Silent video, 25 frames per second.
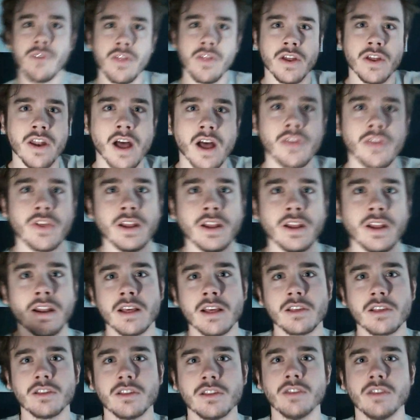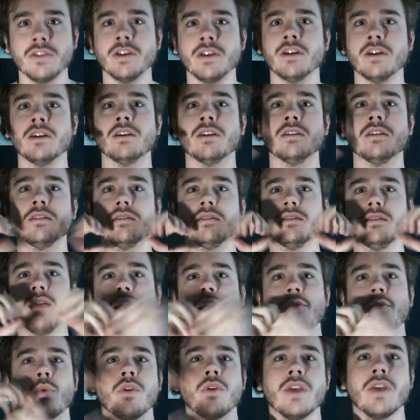and the nothingness, and there
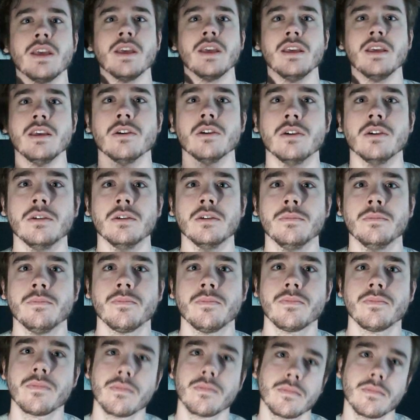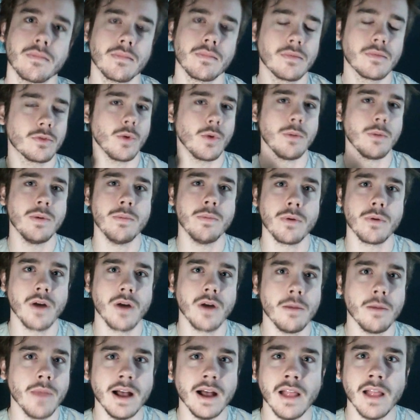that's where they heal. That's why people
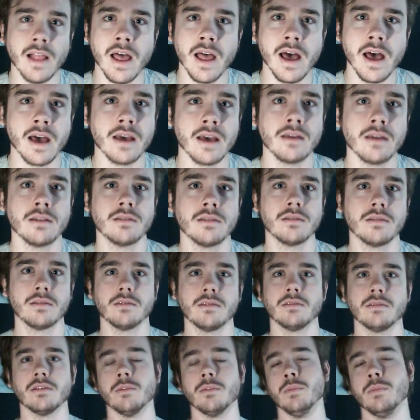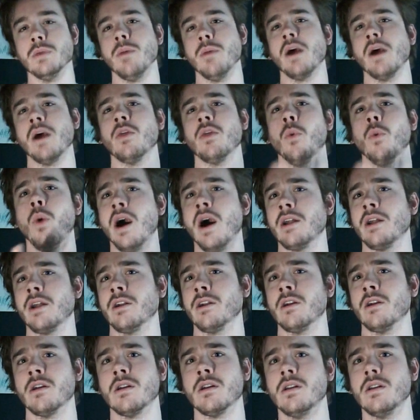come to L.A. to be by the
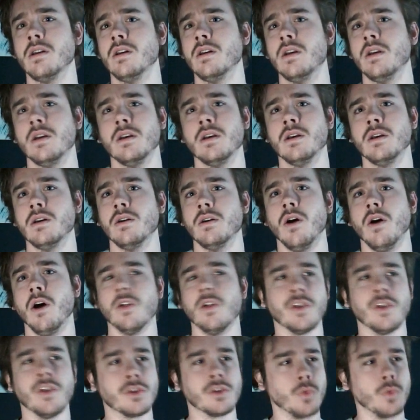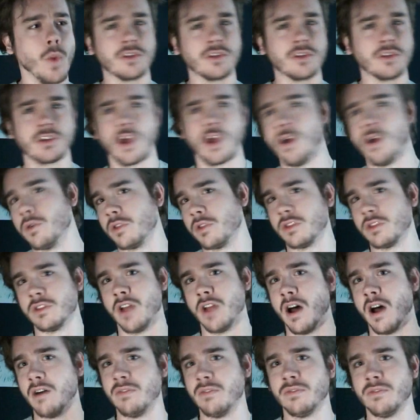water. All this West Coast
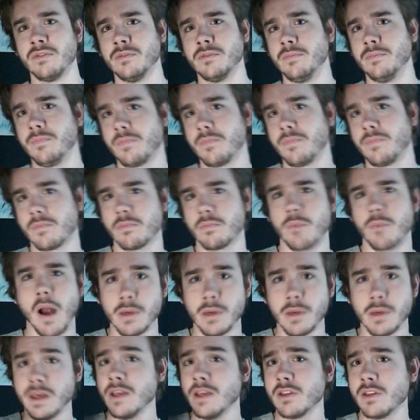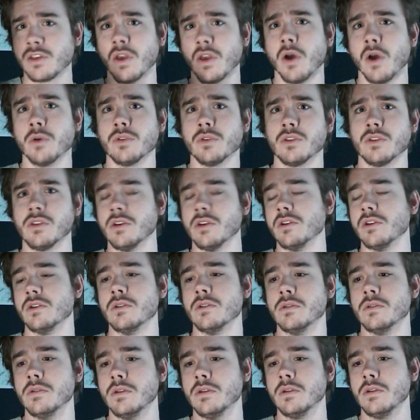stuff, probably East Coast
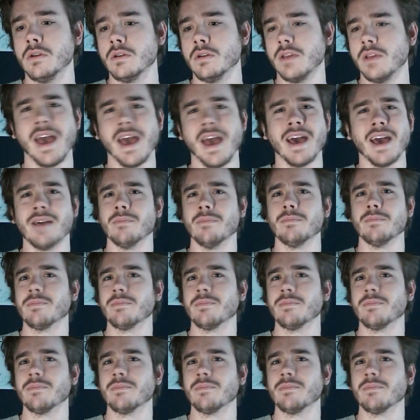too. Yeah,